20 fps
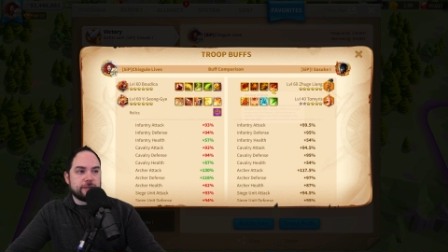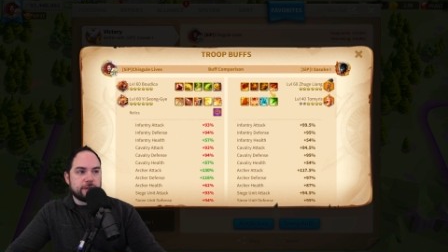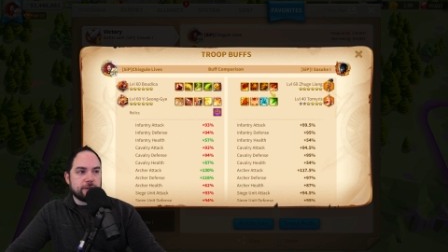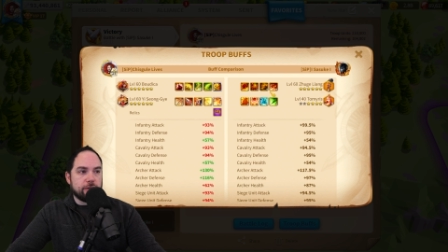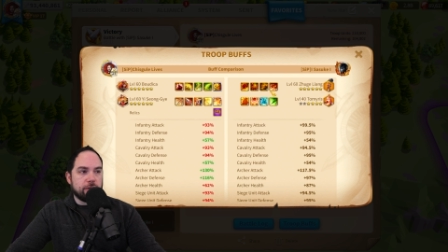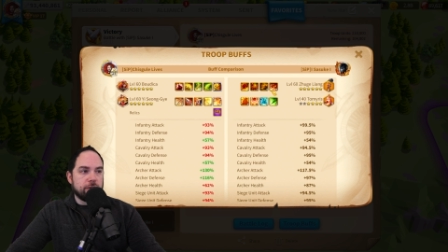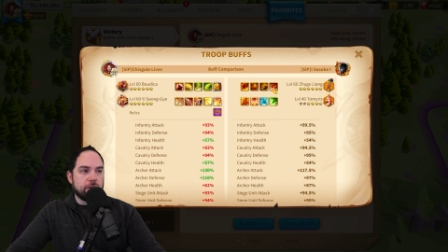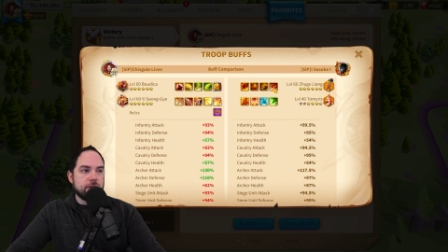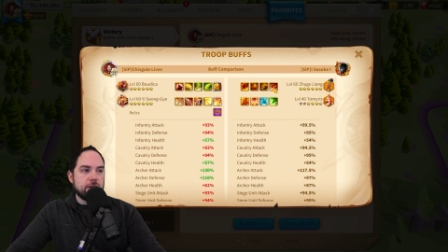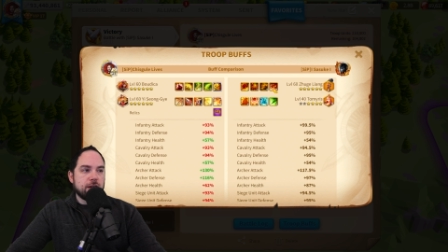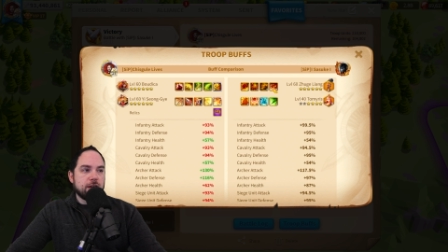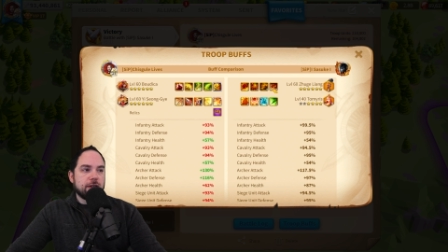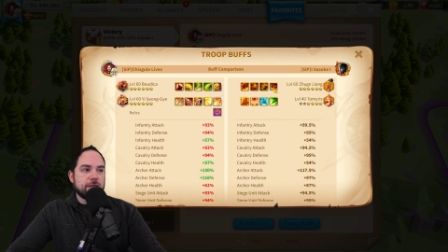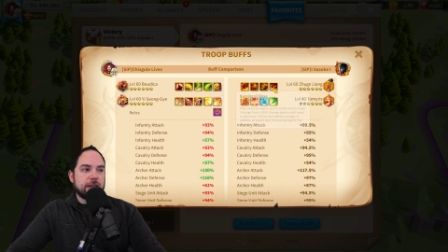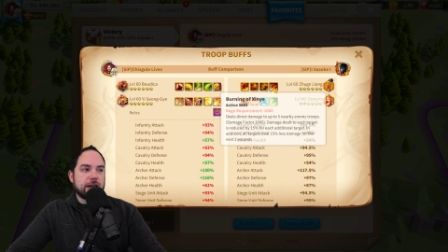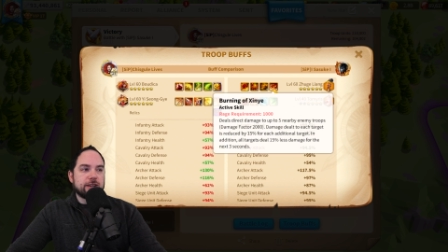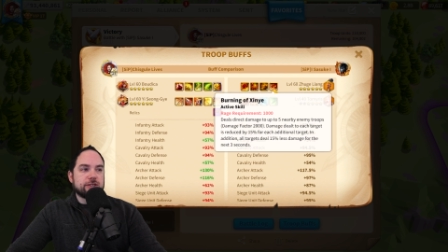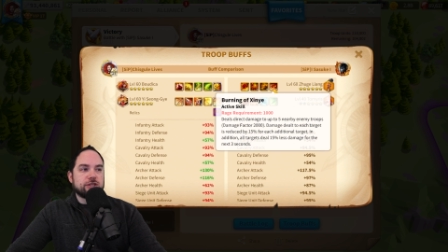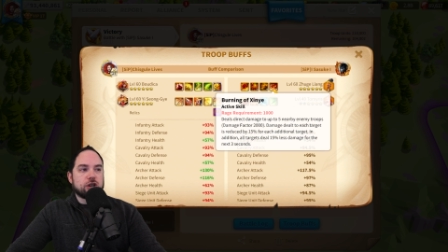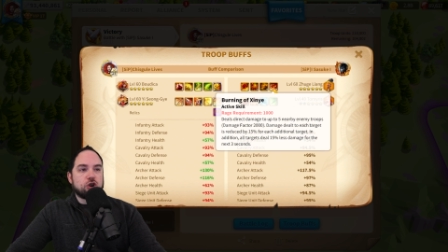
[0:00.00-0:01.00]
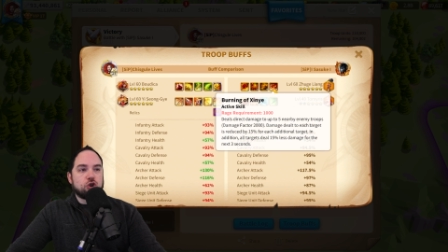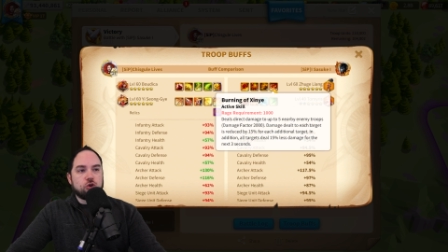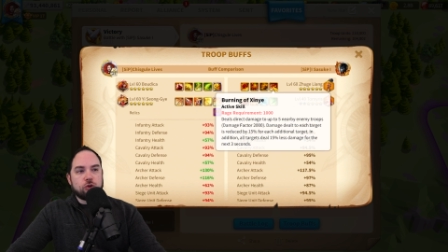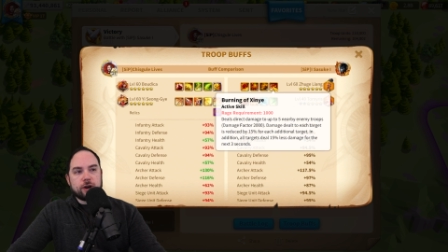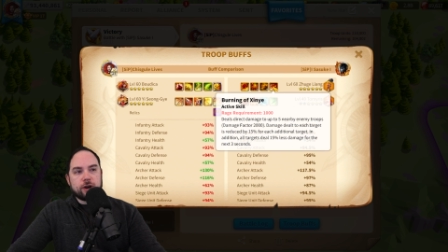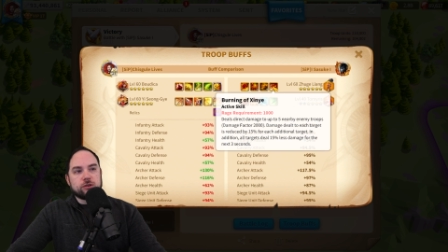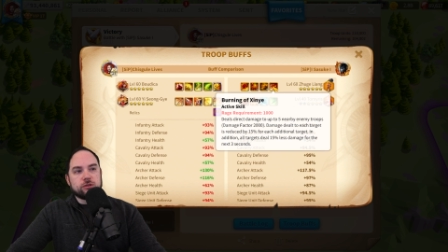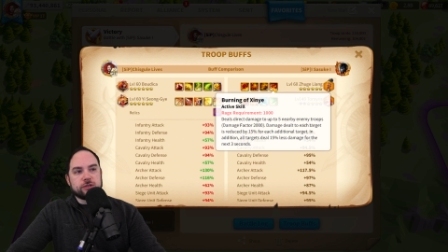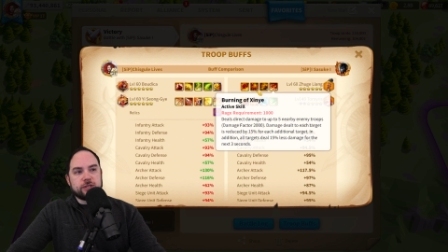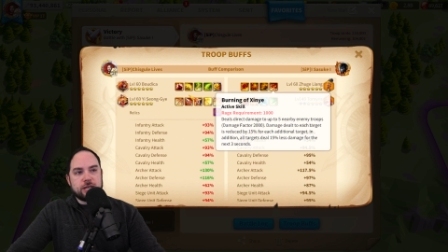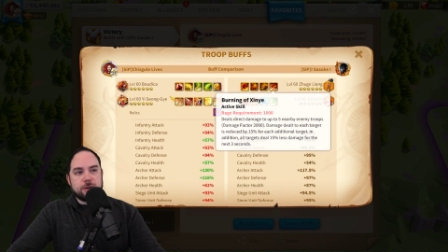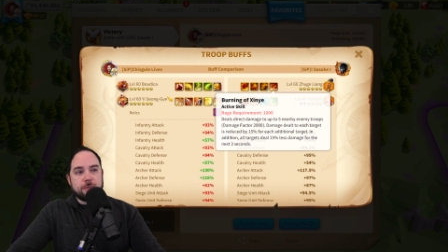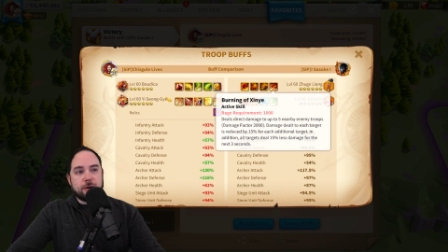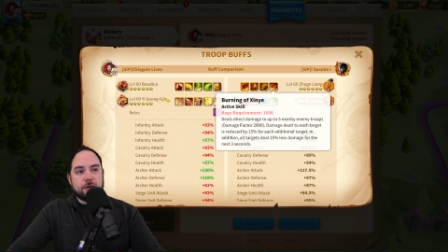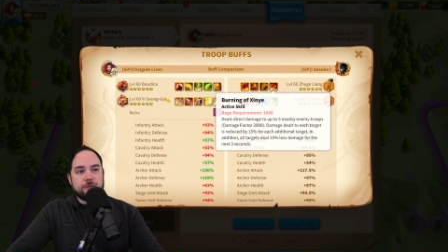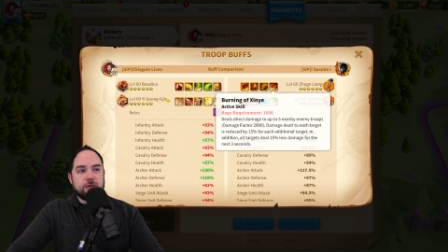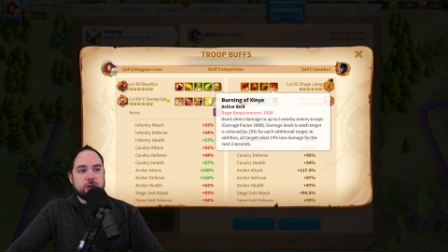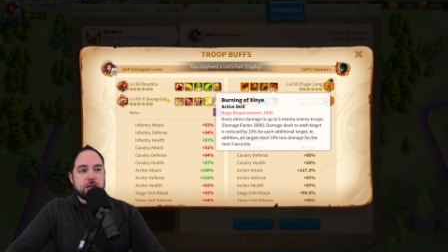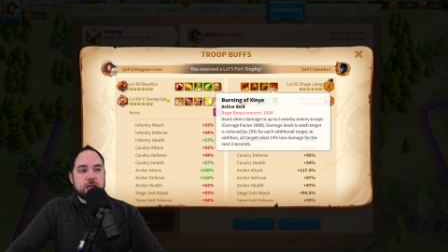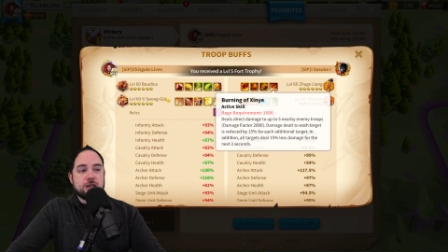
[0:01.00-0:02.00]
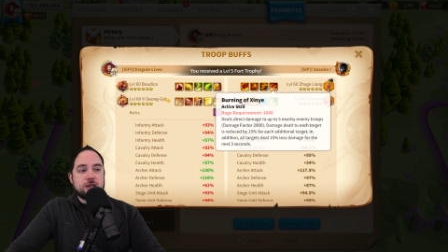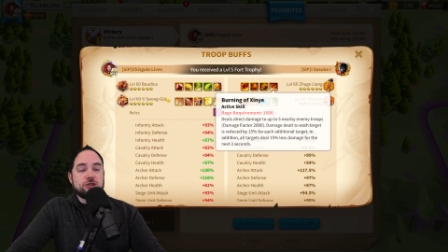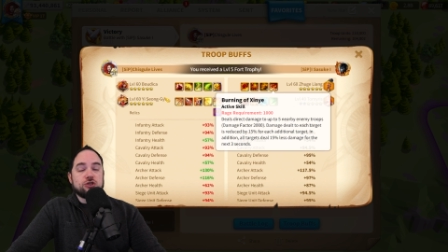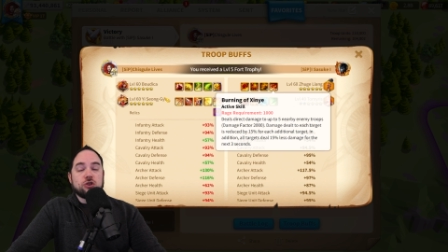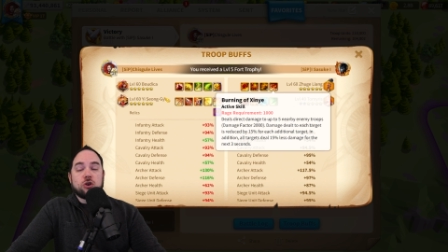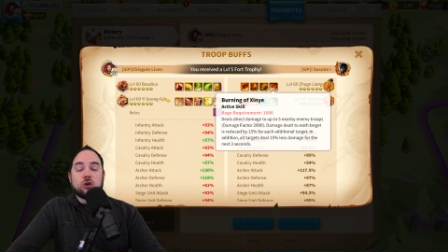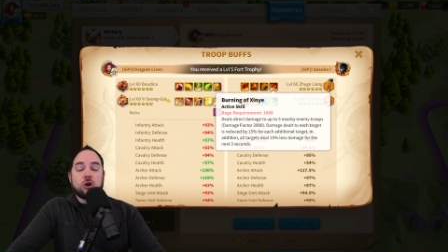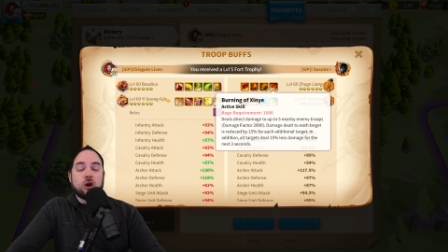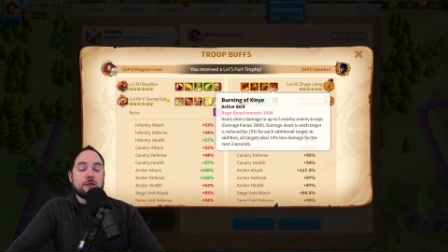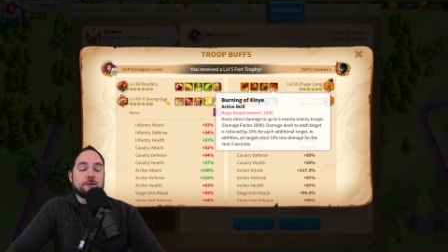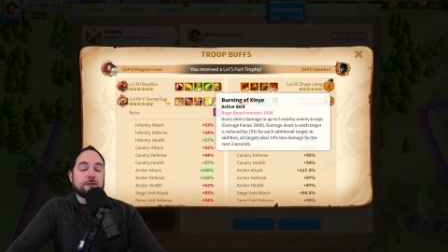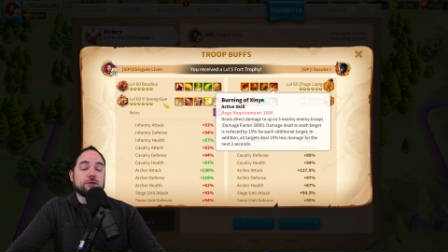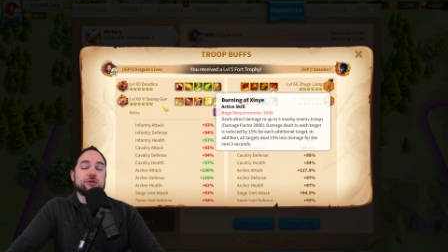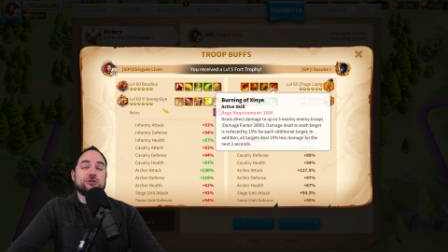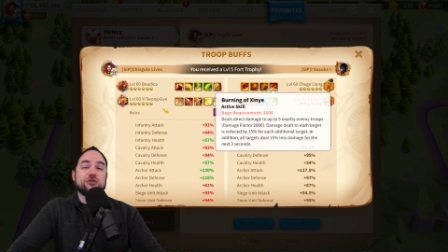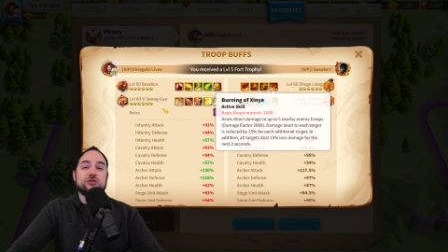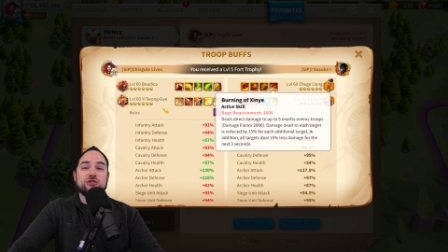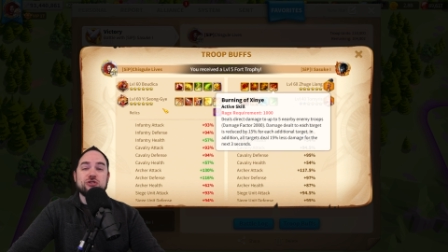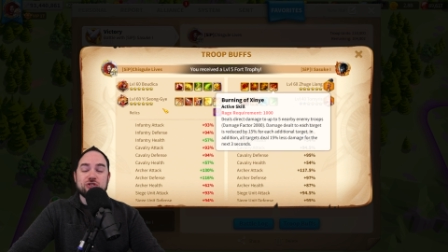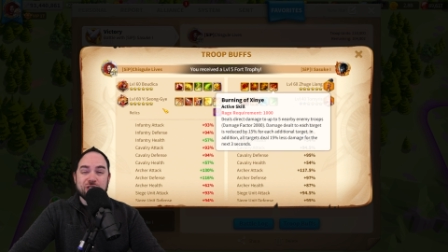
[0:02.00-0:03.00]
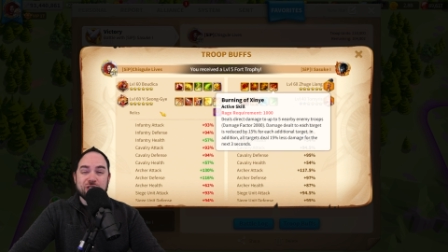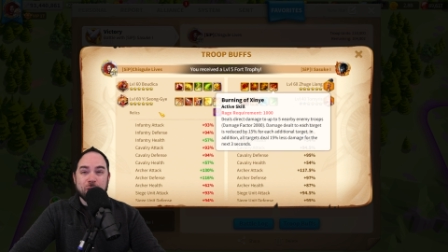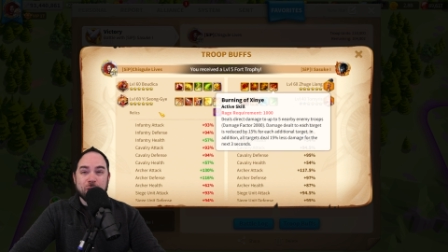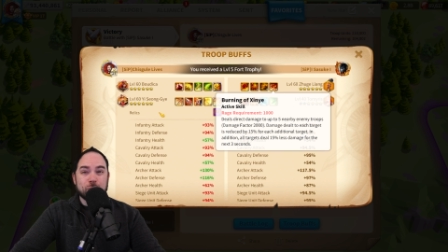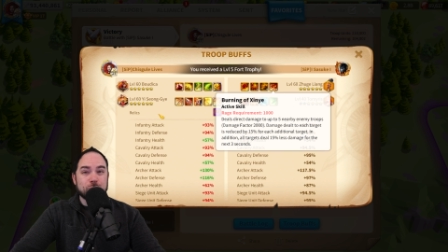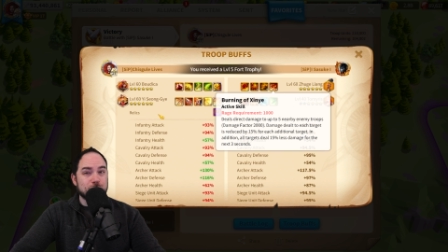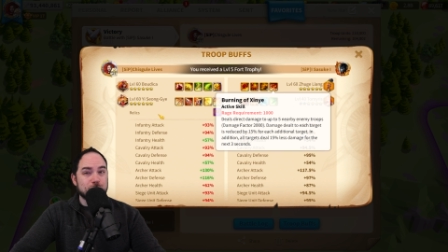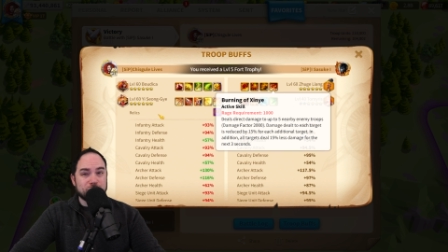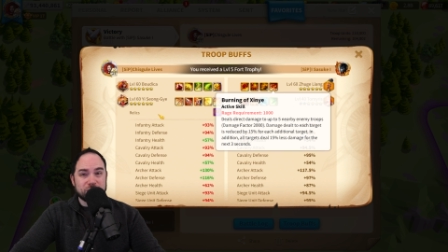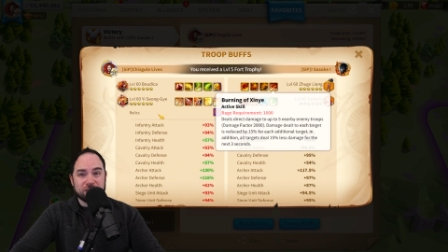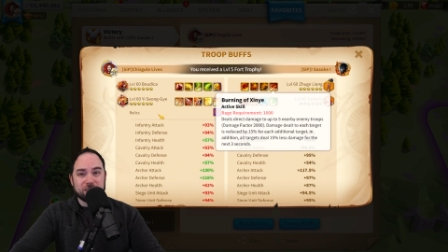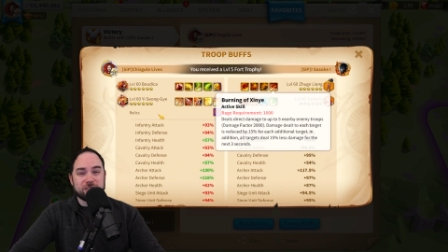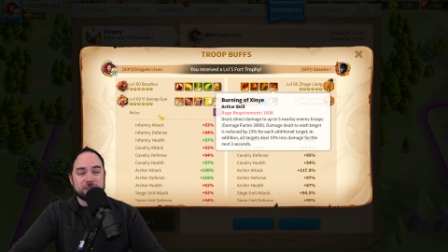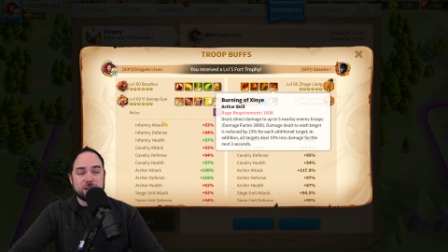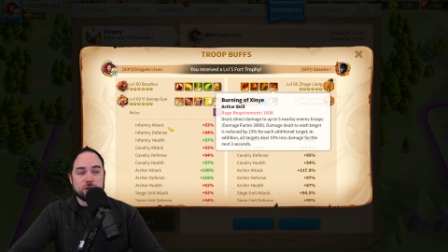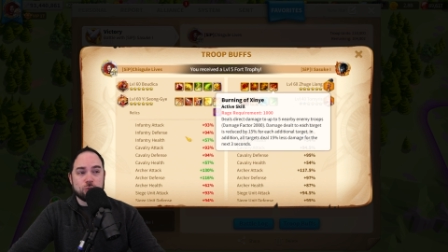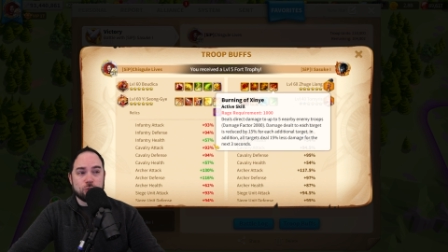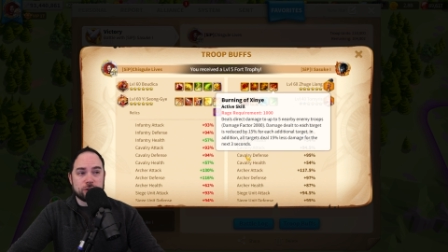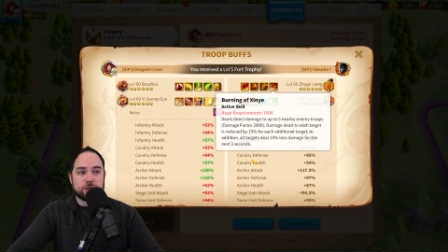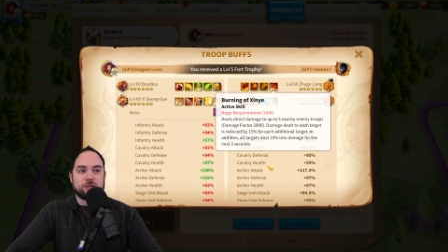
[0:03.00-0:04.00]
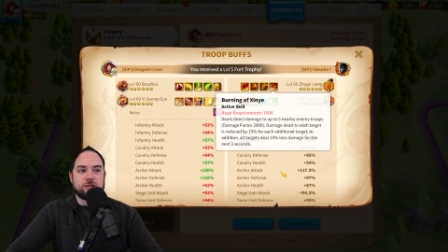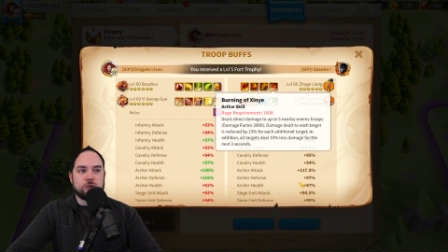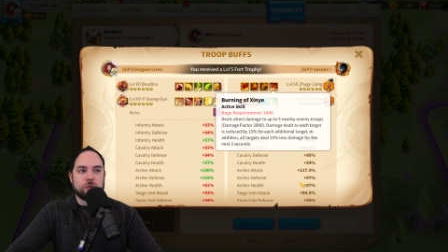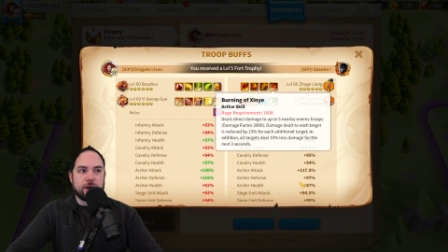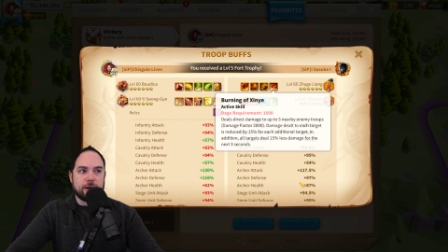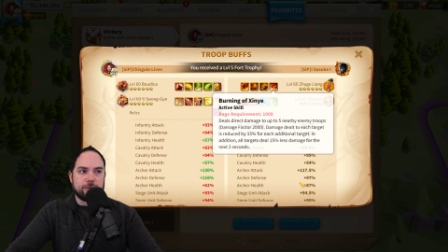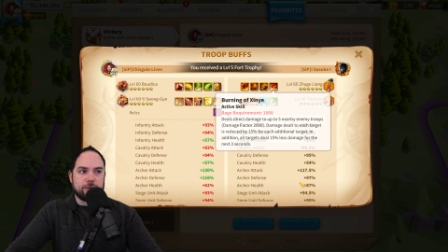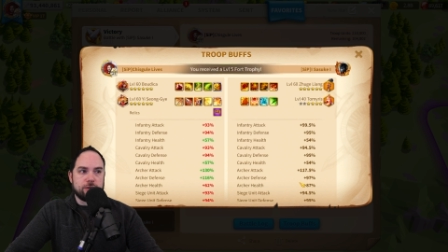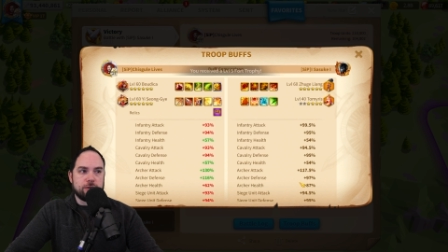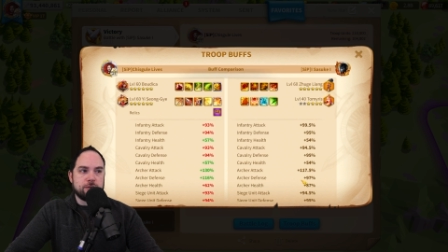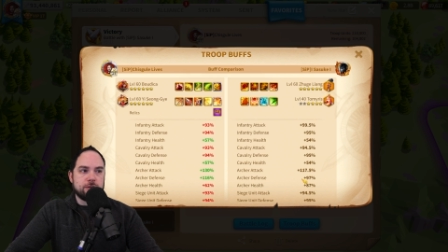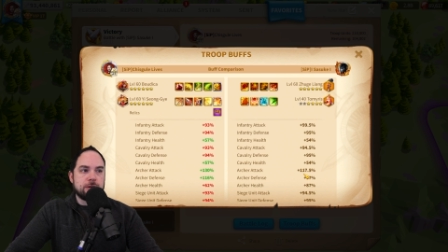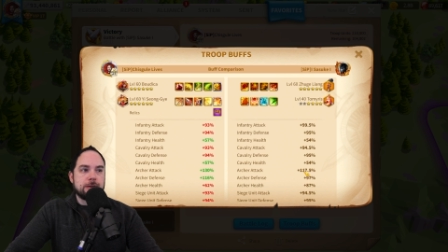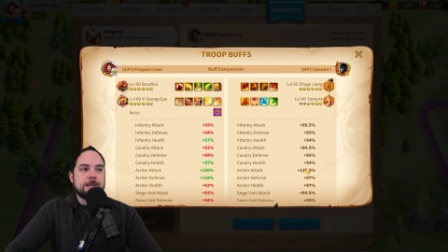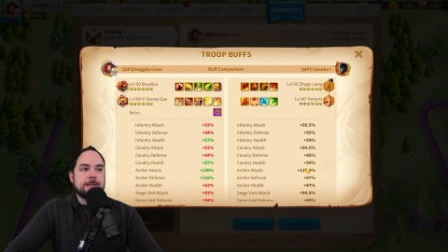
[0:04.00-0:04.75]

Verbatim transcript: deal. That is a critical debuff, and Isong offers no utility whatsoever.